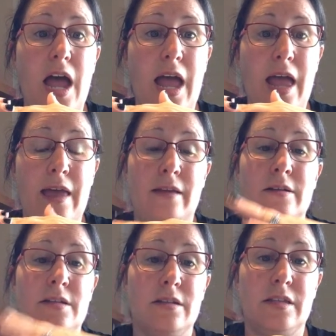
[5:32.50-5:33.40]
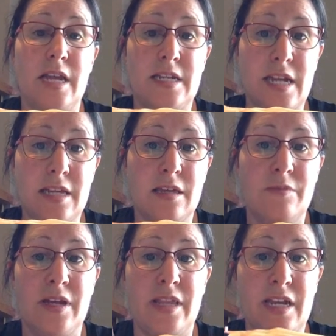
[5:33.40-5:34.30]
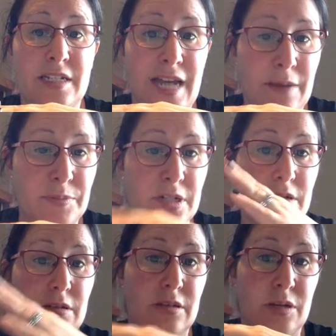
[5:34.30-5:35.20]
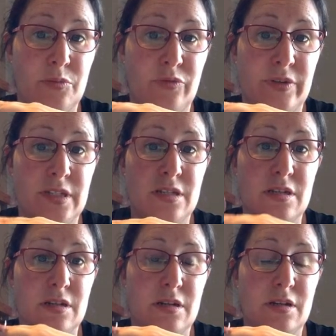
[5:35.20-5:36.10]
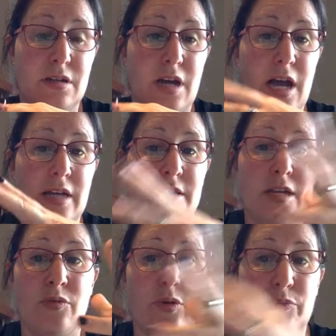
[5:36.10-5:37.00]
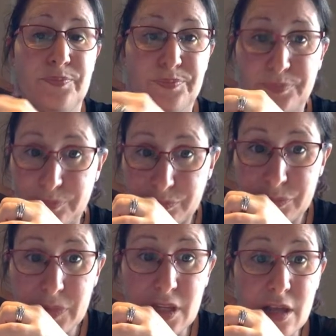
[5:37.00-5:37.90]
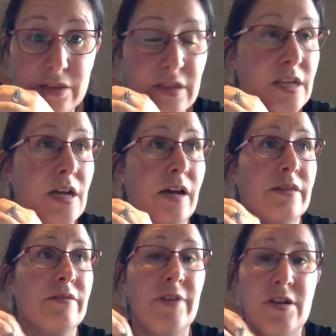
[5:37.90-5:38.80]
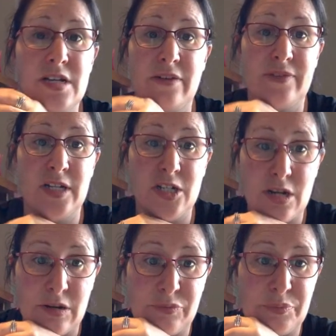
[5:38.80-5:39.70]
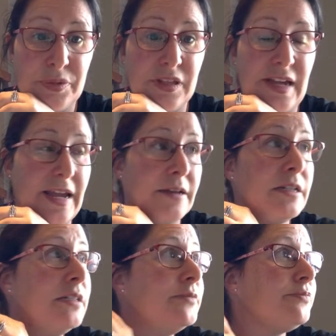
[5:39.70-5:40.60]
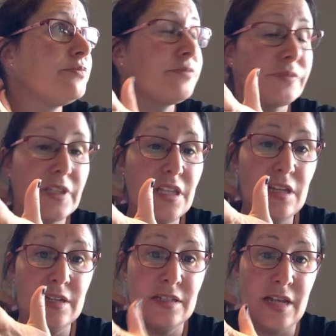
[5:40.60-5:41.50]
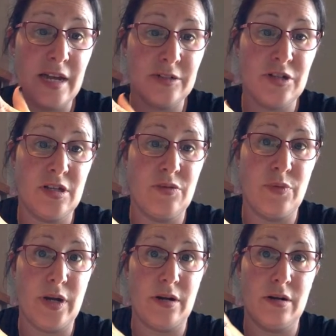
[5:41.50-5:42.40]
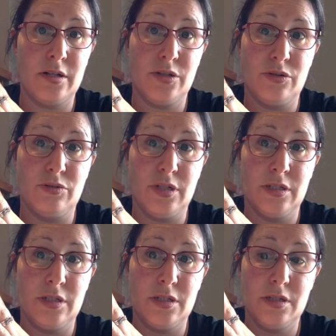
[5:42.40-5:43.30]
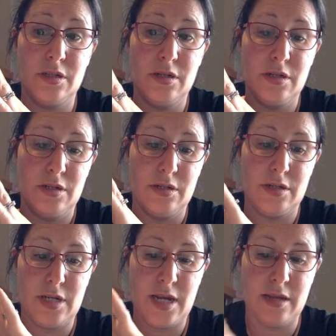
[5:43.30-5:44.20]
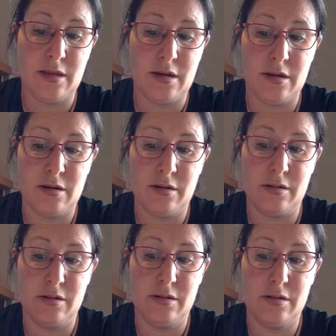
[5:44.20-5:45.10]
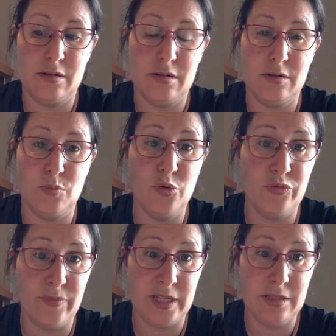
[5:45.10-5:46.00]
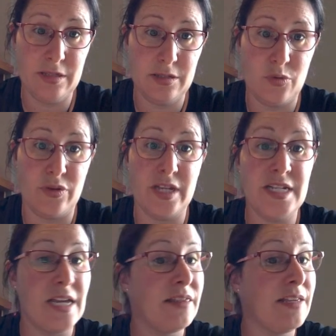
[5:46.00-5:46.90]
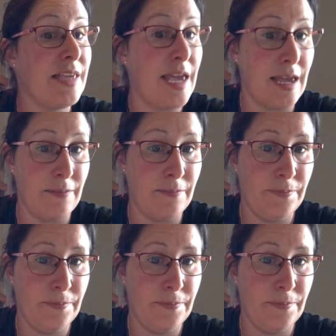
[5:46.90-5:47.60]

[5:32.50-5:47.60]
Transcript: and they take them and they adapt their movements as they grow. The very definition of play is actually where students take their movements, or they take the game